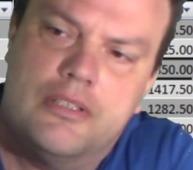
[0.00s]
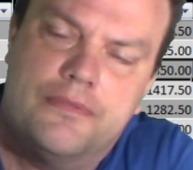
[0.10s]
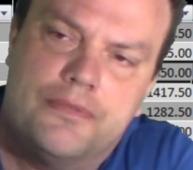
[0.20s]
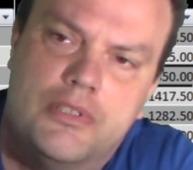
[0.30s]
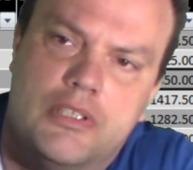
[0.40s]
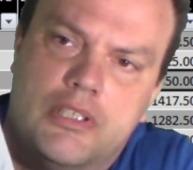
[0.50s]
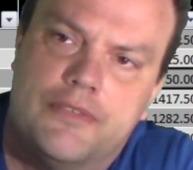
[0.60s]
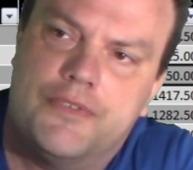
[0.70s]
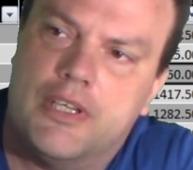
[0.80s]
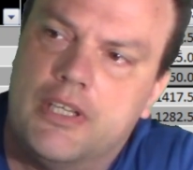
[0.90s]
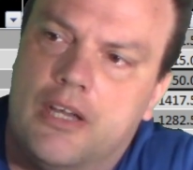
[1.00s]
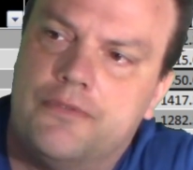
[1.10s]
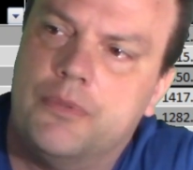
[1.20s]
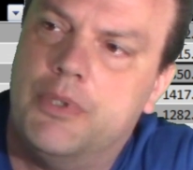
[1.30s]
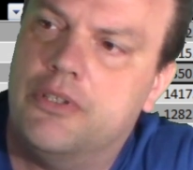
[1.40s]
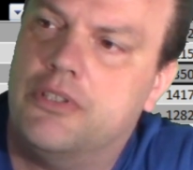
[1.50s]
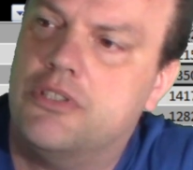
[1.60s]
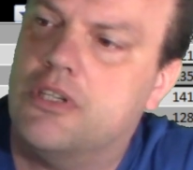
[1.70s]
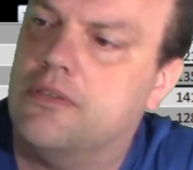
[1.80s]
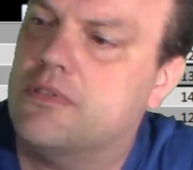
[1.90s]
free gift I got from Heritage
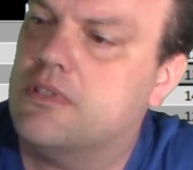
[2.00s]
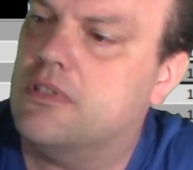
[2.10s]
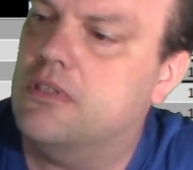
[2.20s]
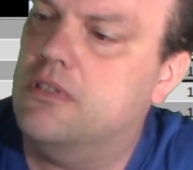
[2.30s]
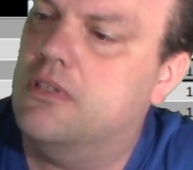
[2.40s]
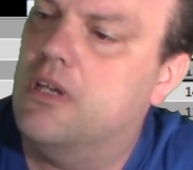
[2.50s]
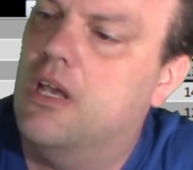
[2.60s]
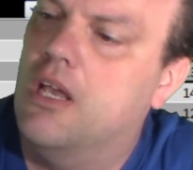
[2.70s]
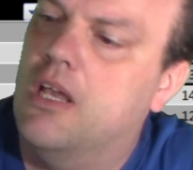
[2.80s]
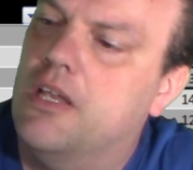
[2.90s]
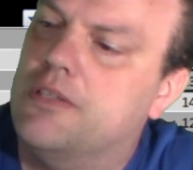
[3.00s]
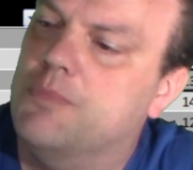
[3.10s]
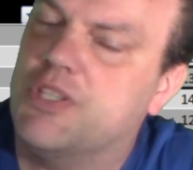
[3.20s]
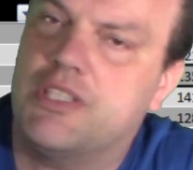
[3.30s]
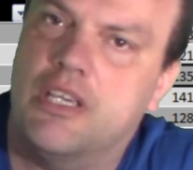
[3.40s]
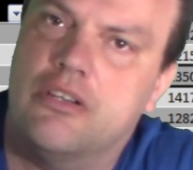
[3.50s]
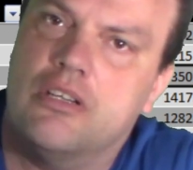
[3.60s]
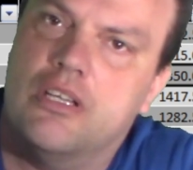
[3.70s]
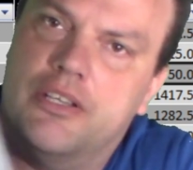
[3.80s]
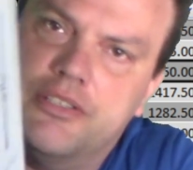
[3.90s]
Harvest Seed. It's Mascara
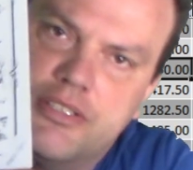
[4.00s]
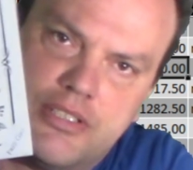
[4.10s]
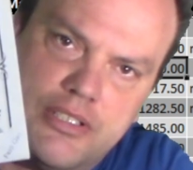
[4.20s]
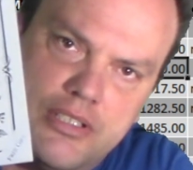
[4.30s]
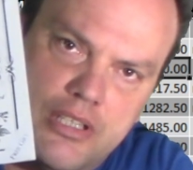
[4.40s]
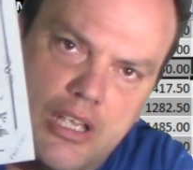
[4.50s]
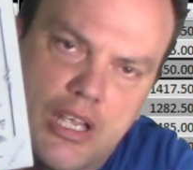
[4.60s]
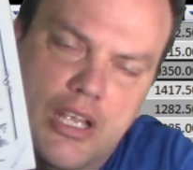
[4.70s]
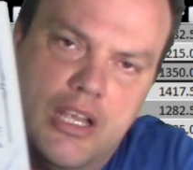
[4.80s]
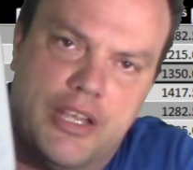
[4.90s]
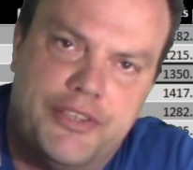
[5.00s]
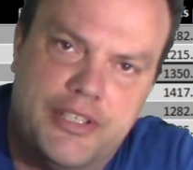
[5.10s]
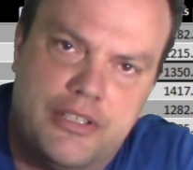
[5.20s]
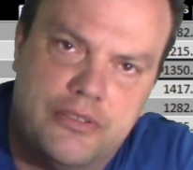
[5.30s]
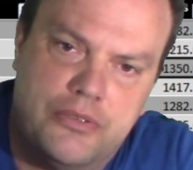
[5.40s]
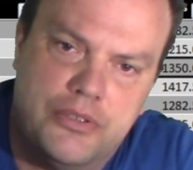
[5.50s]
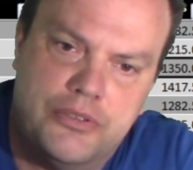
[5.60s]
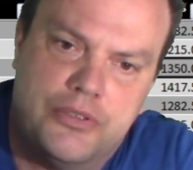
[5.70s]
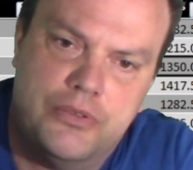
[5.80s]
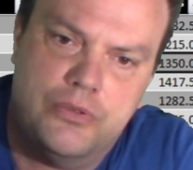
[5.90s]
lettuce. I think I'm going
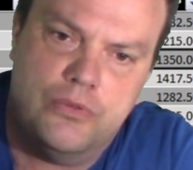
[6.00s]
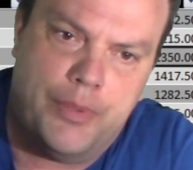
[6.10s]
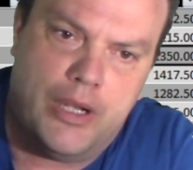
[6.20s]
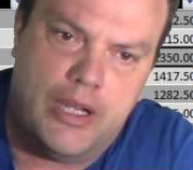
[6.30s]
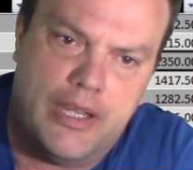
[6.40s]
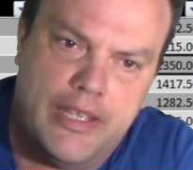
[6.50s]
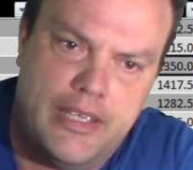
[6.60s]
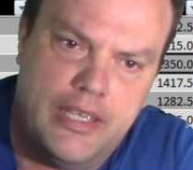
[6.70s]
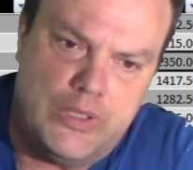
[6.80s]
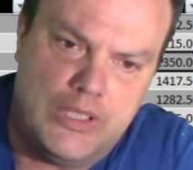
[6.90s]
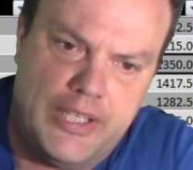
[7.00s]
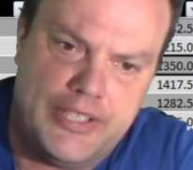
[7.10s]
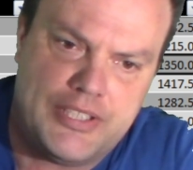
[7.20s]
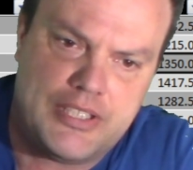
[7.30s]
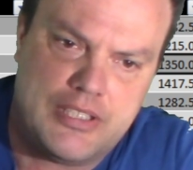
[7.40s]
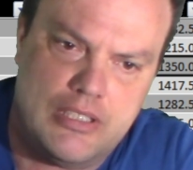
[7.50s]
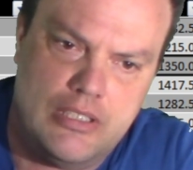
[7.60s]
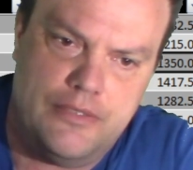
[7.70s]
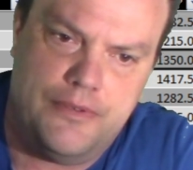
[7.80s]
to buy lettuce seed